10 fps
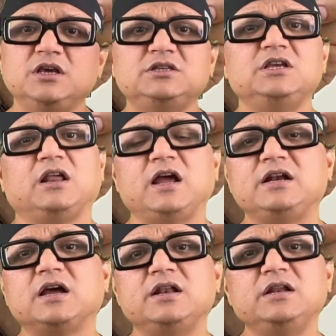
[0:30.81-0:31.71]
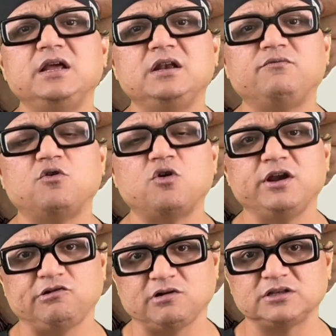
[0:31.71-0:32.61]
is he a right candidate for
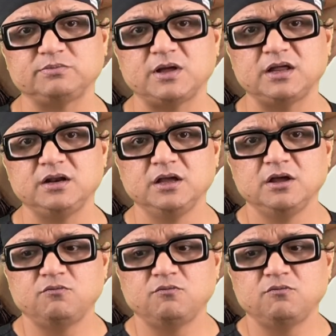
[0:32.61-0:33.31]
hair transplant,